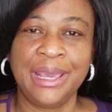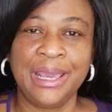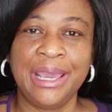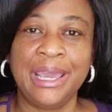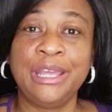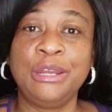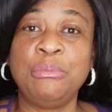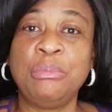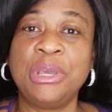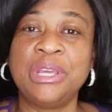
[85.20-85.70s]

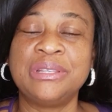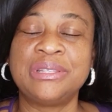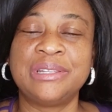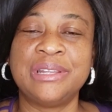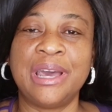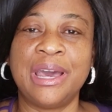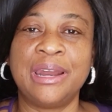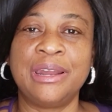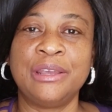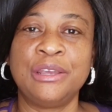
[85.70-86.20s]
It means
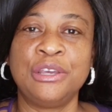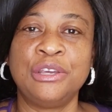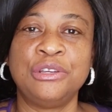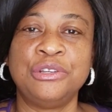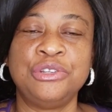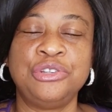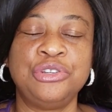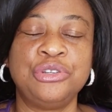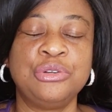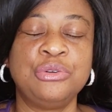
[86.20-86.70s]
that
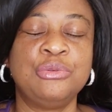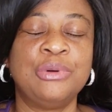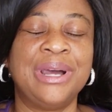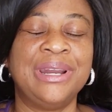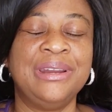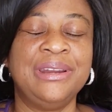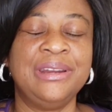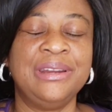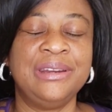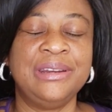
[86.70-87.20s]
you are
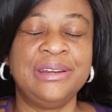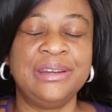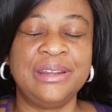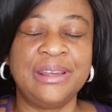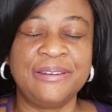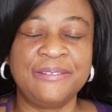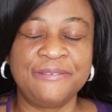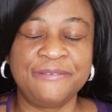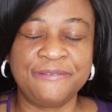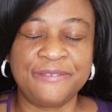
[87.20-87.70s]

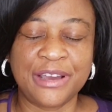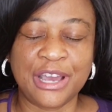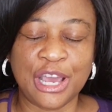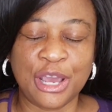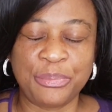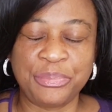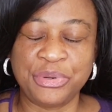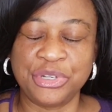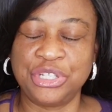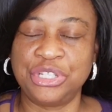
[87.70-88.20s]
never
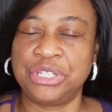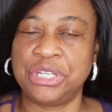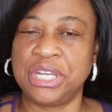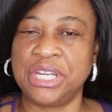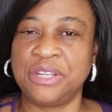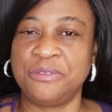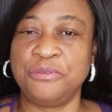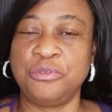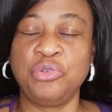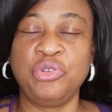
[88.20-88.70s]

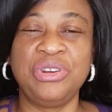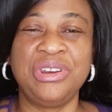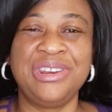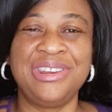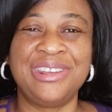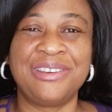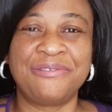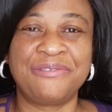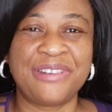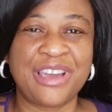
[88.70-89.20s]
appreciated. You
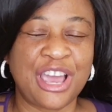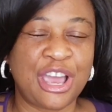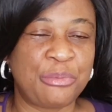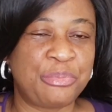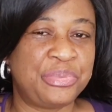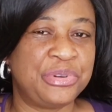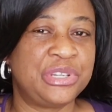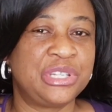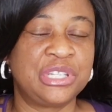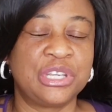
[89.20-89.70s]
never
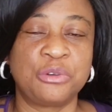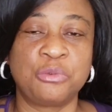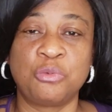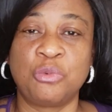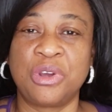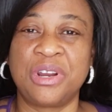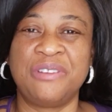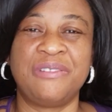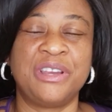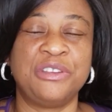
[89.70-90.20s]
appreciate
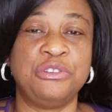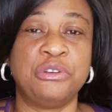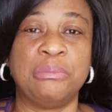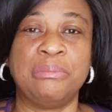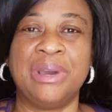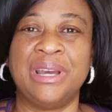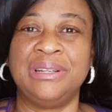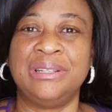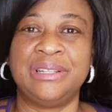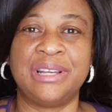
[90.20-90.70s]
whatever your
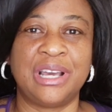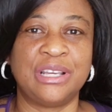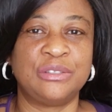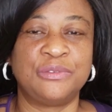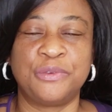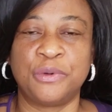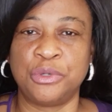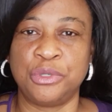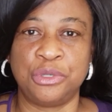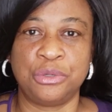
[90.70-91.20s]
man
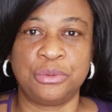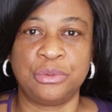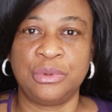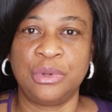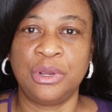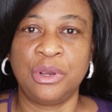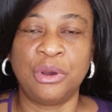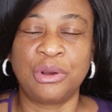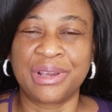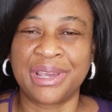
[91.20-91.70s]
does for you,
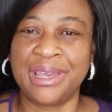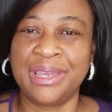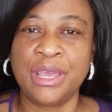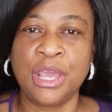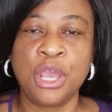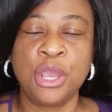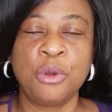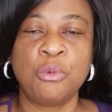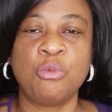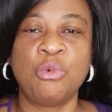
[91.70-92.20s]
okay?
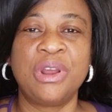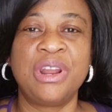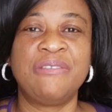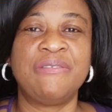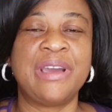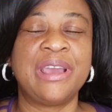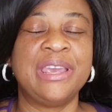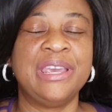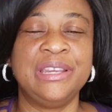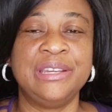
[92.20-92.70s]

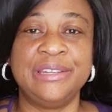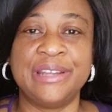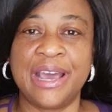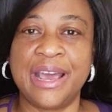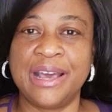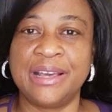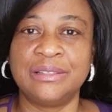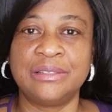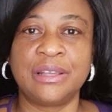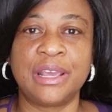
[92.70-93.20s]
Whatever he
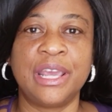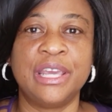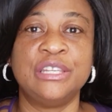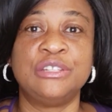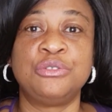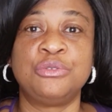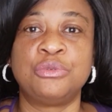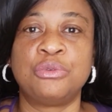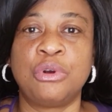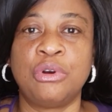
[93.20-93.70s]
does
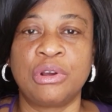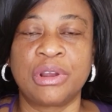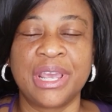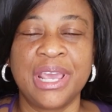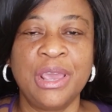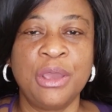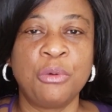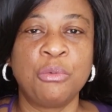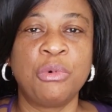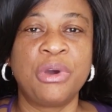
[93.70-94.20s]
is wrong.
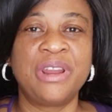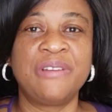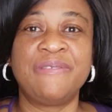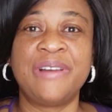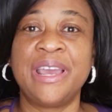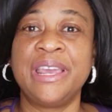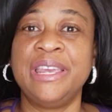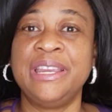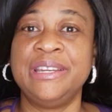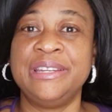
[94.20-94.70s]

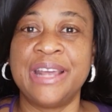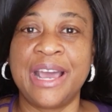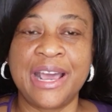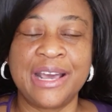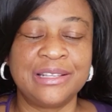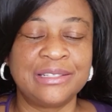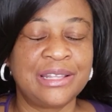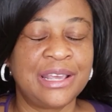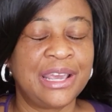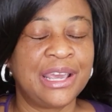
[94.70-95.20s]
Whatever he
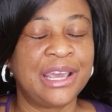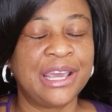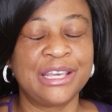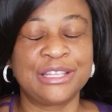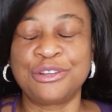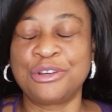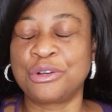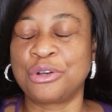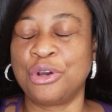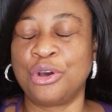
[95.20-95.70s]
does
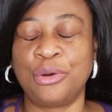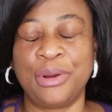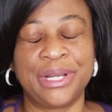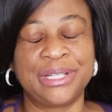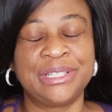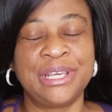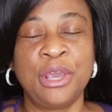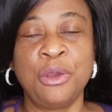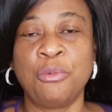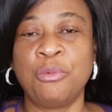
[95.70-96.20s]
is not
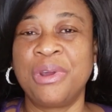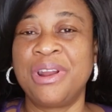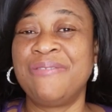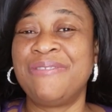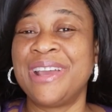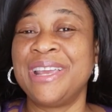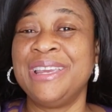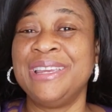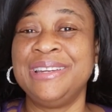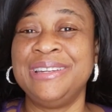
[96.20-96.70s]
correct.
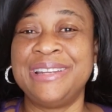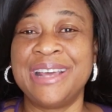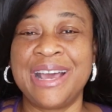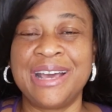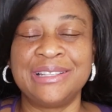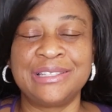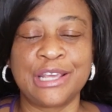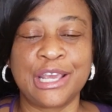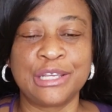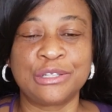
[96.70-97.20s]
Whatever he
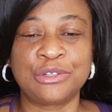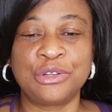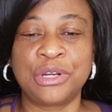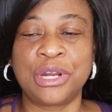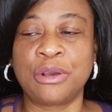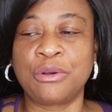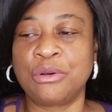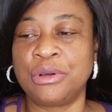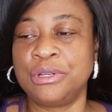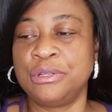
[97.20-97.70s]
does is
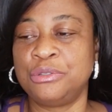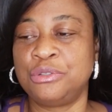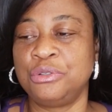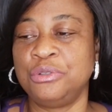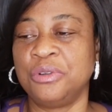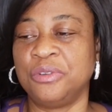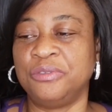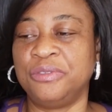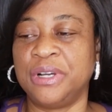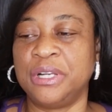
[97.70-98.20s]
not according
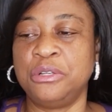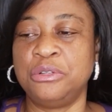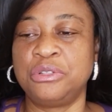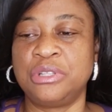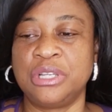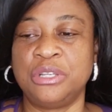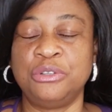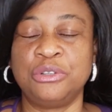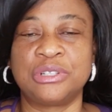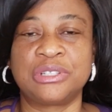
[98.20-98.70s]
to your
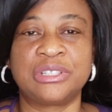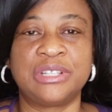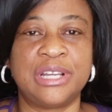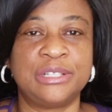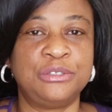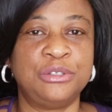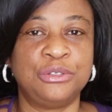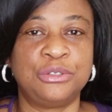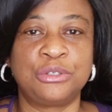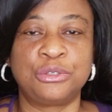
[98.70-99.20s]
values and your
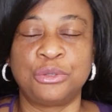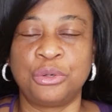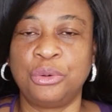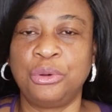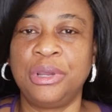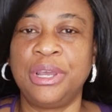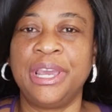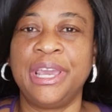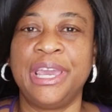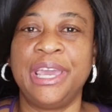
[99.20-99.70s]
status.
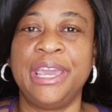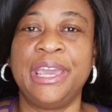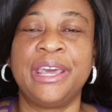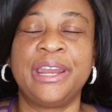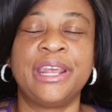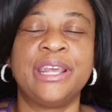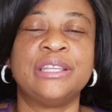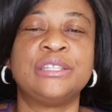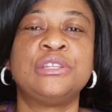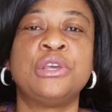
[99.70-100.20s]
So
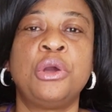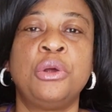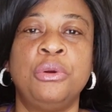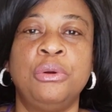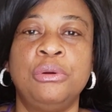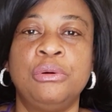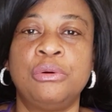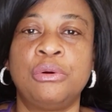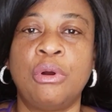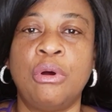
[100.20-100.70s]
it is
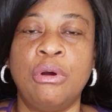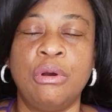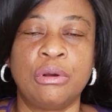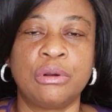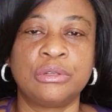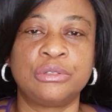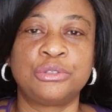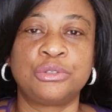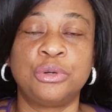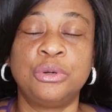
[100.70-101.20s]

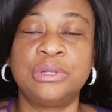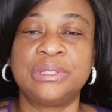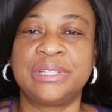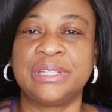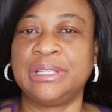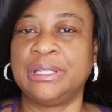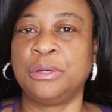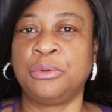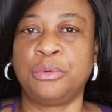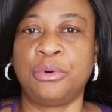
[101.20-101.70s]
wrong,
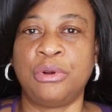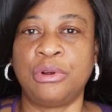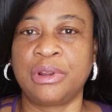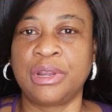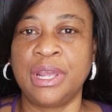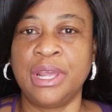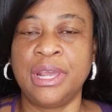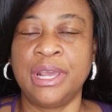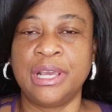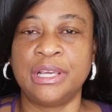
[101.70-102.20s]
totally
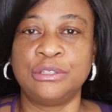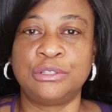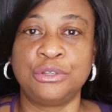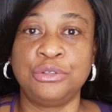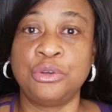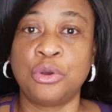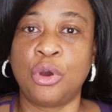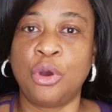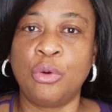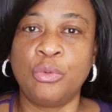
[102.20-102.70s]
wrong. And so
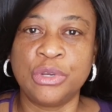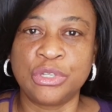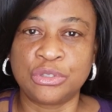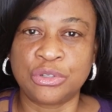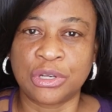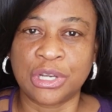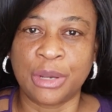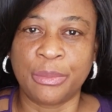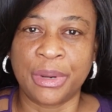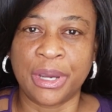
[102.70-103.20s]
you always
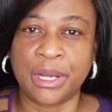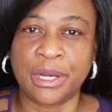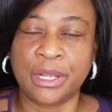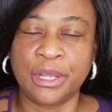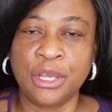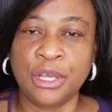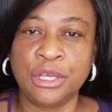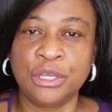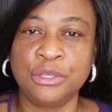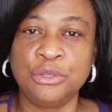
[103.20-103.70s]
talk about
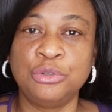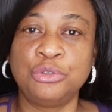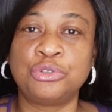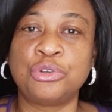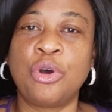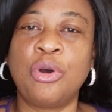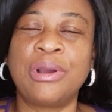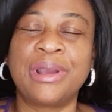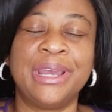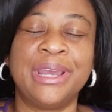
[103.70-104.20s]
it. You
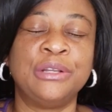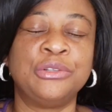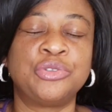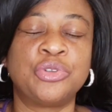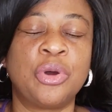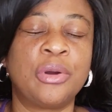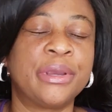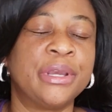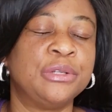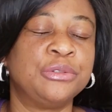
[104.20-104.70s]
talk
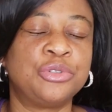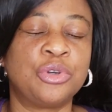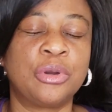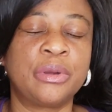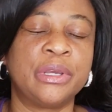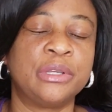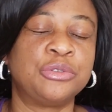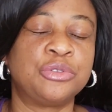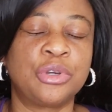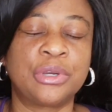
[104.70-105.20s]
and talk and
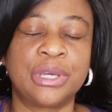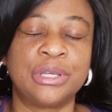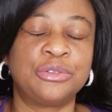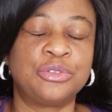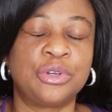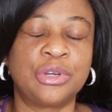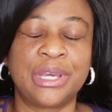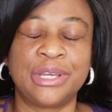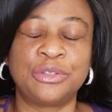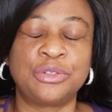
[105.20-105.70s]
talk and talk
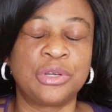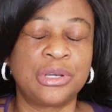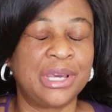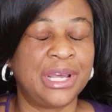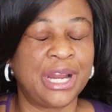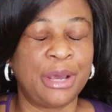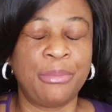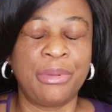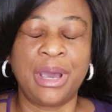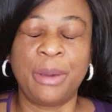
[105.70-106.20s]
and talk and
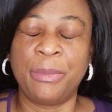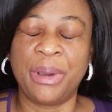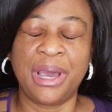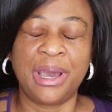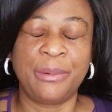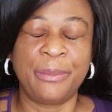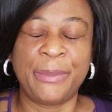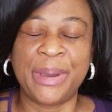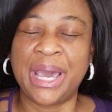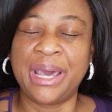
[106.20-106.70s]
talk
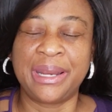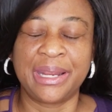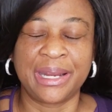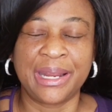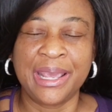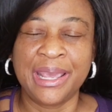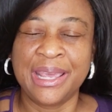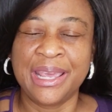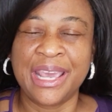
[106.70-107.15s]
about it.